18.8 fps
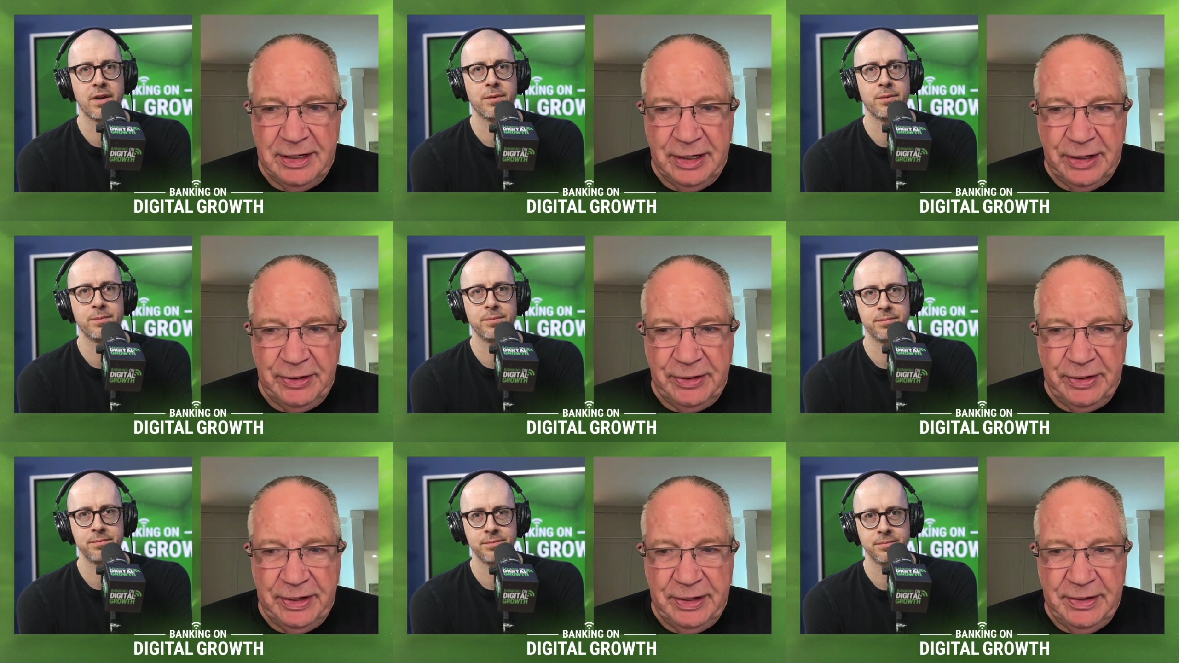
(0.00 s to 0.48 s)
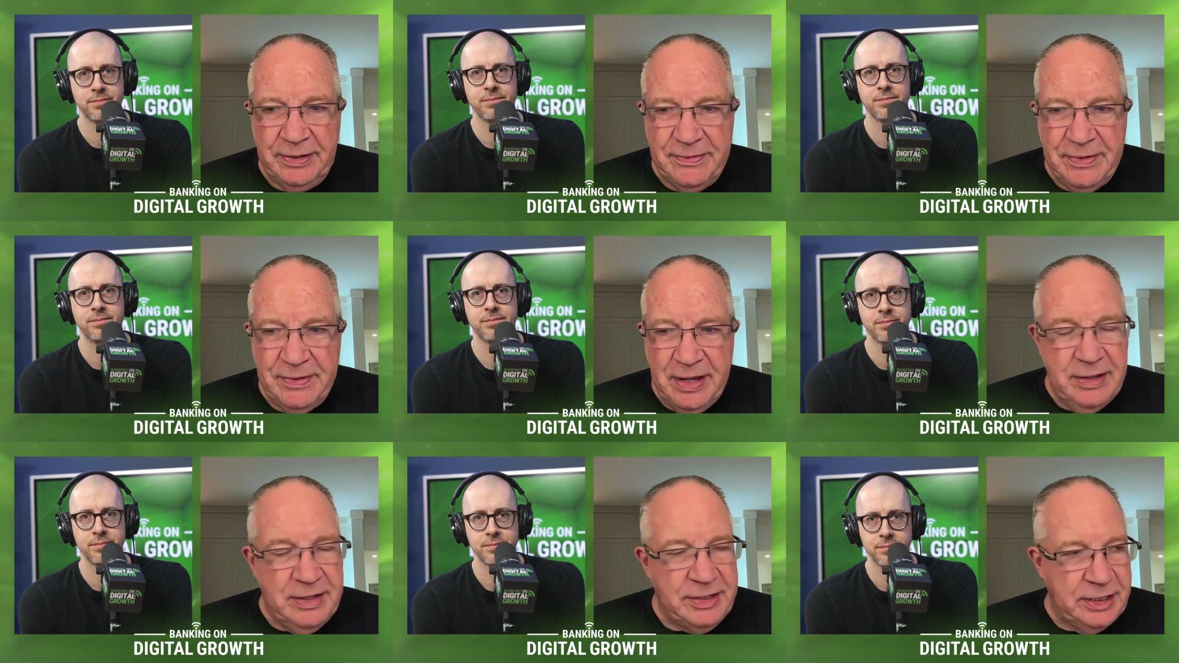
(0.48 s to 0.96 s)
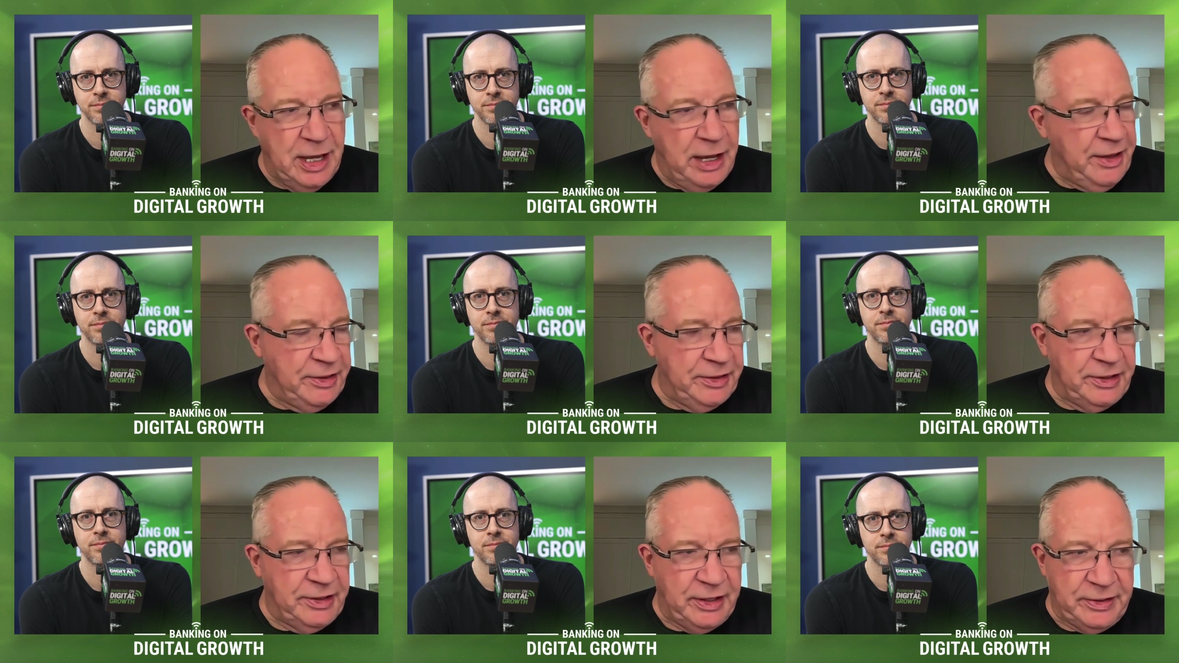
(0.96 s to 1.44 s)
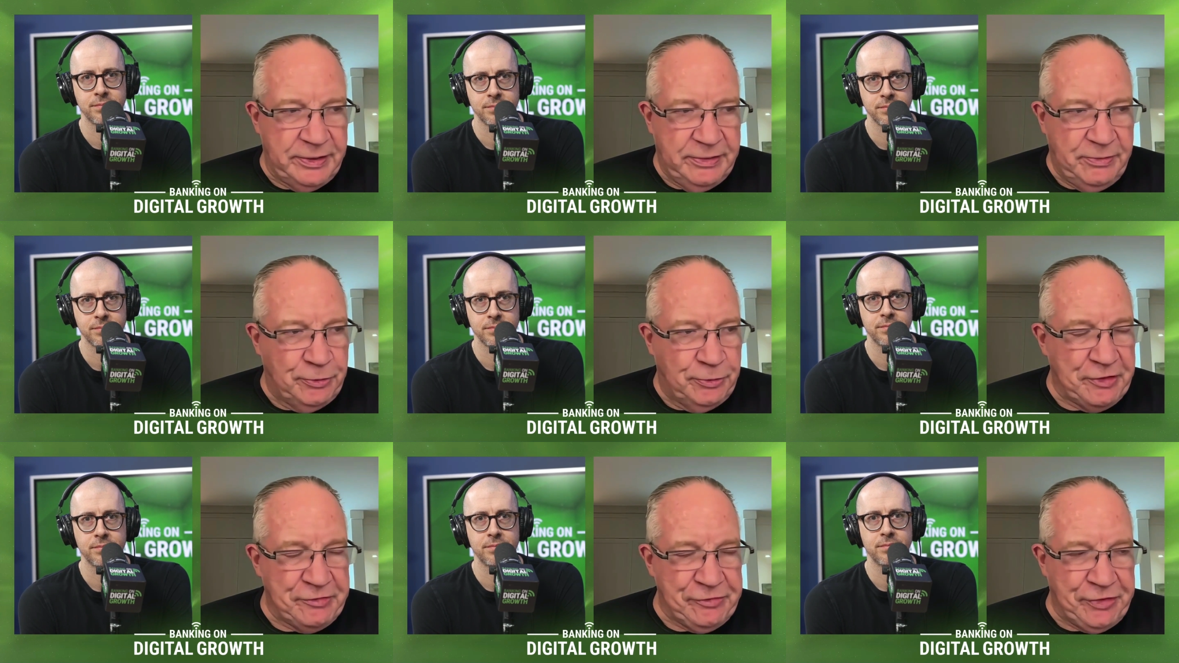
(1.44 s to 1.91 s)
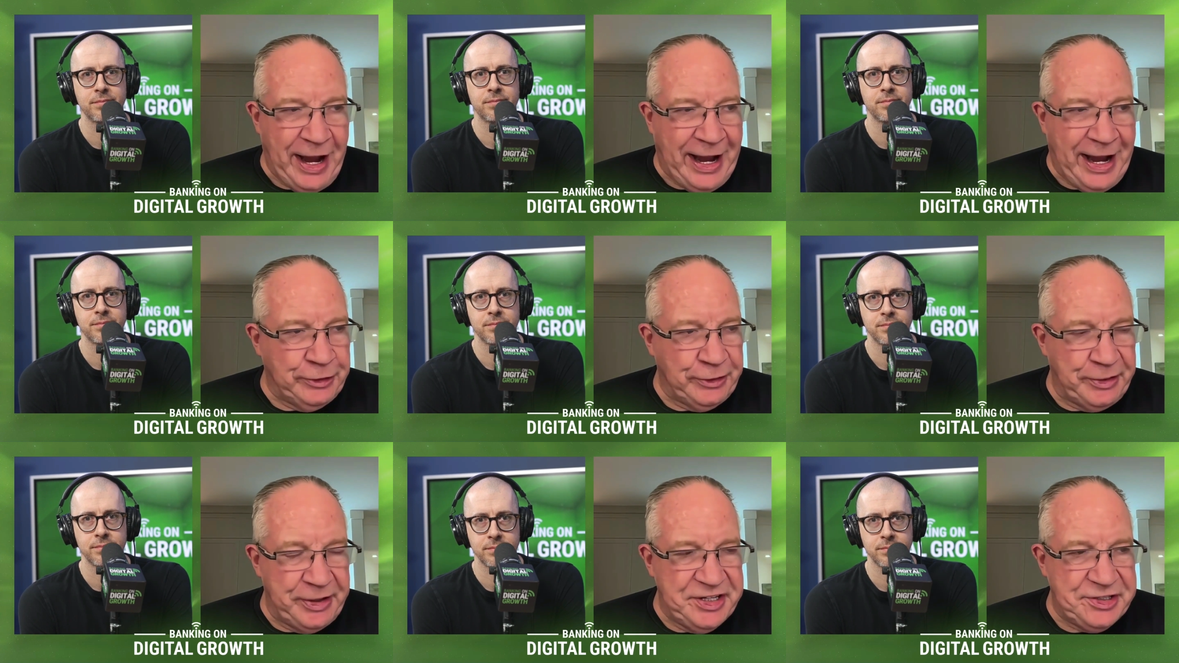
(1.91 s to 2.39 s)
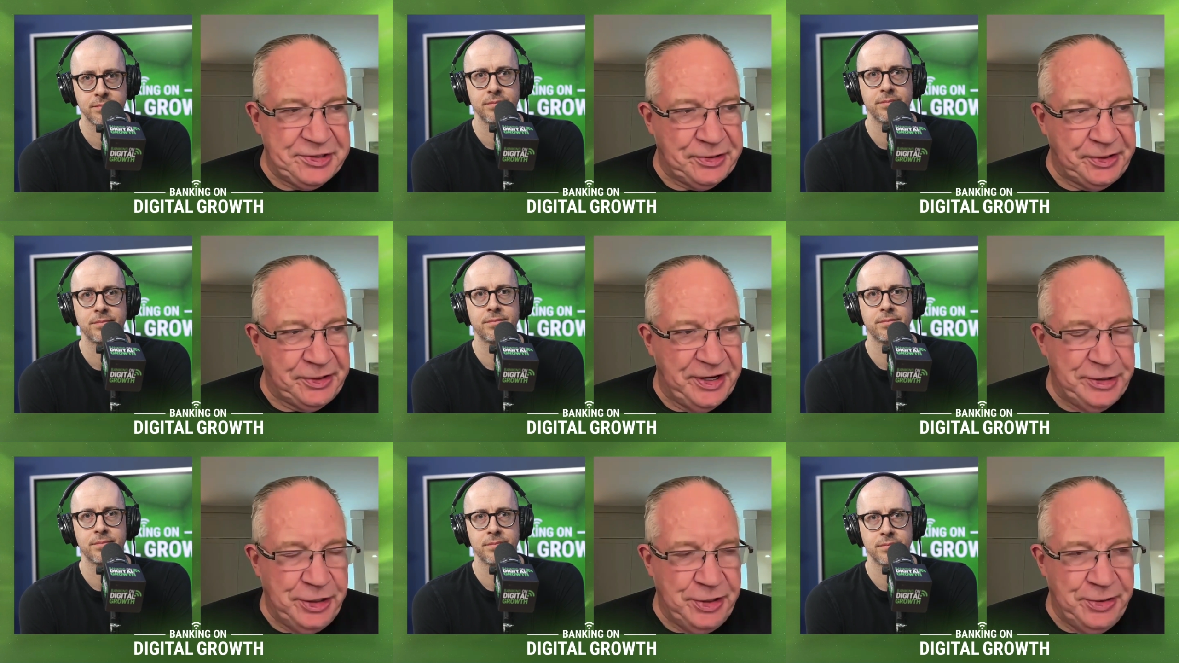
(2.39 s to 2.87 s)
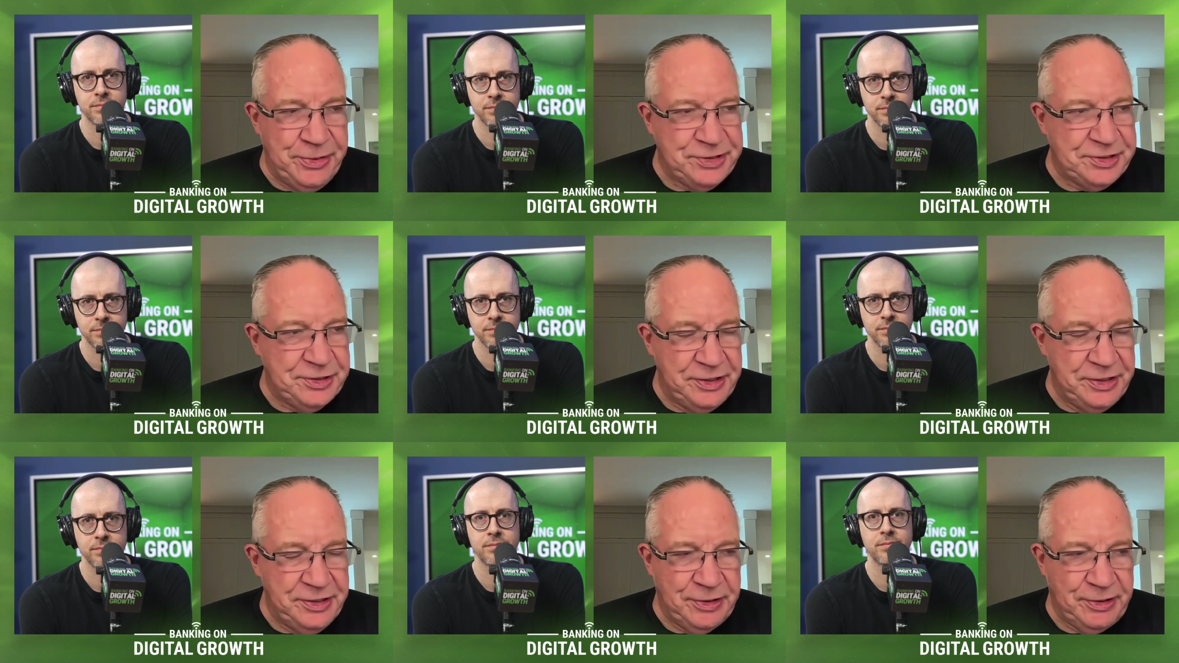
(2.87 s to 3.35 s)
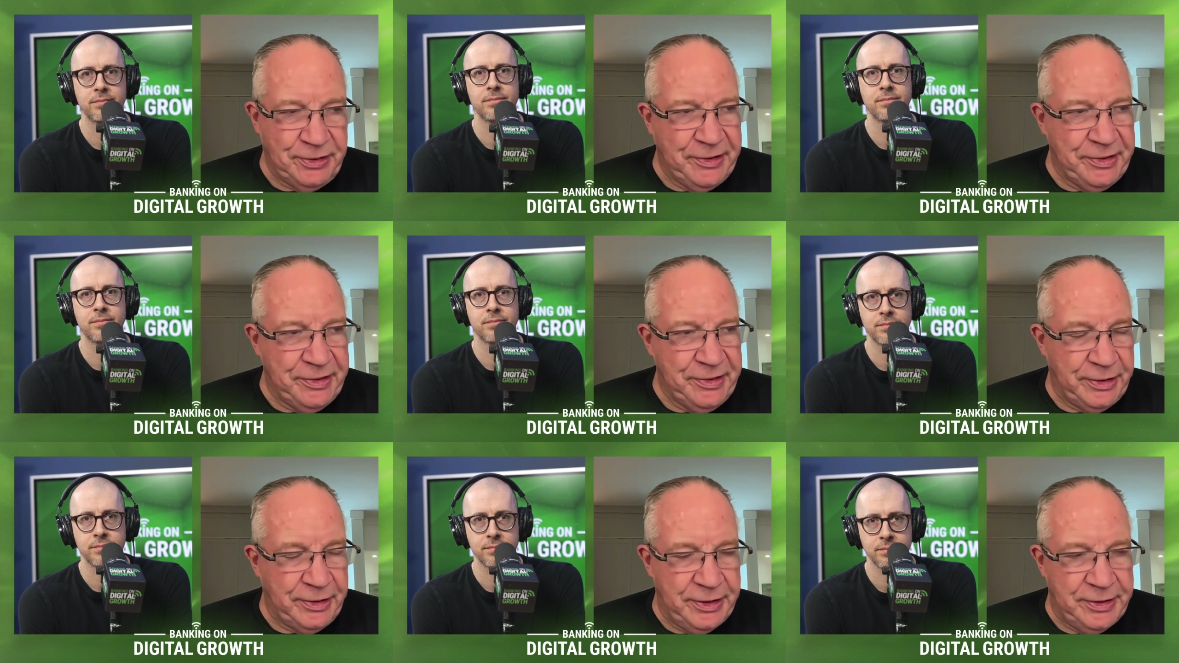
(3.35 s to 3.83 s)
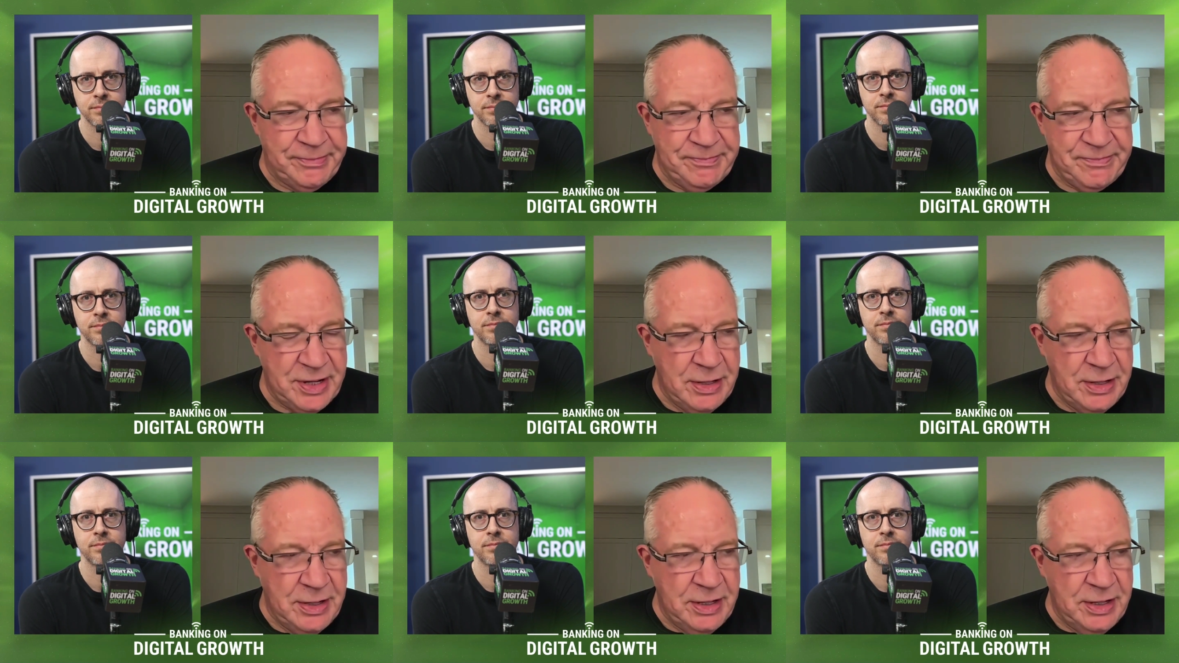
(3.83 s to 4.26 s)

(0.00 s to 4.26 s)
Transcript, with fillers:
Speaker 1: You know, yeah, the refineries are in Houston or they're,